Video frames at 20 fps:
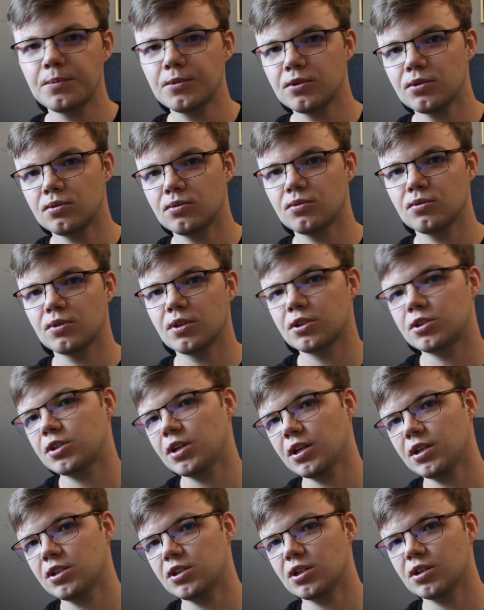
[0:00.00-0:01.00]
to the
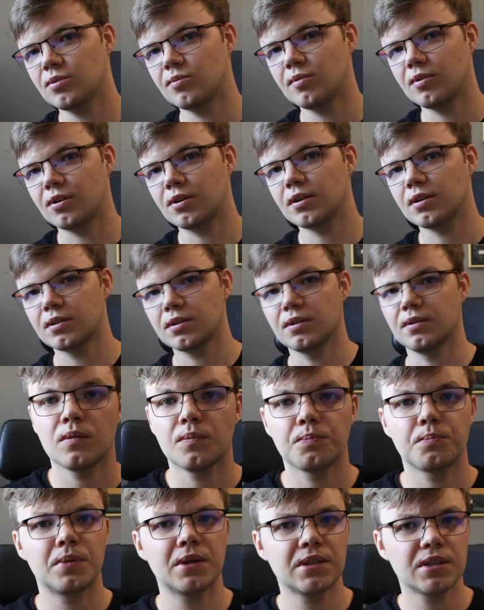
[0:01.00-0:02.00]
changing world.
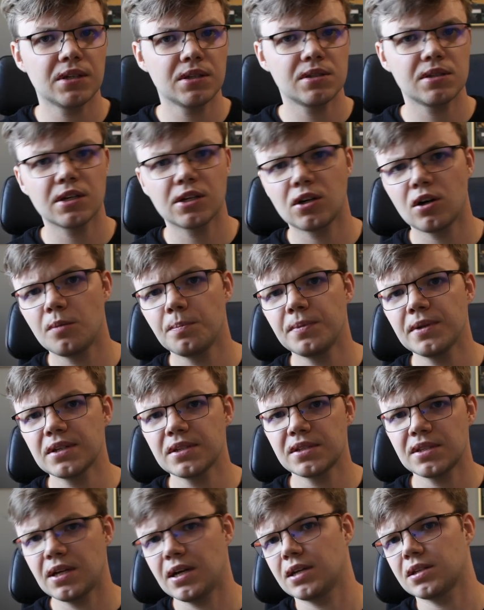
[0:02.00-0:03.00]
But it's a
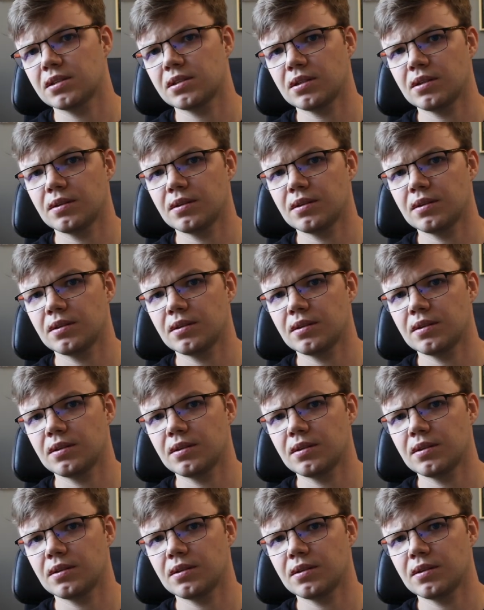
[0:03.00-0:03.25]
complex task,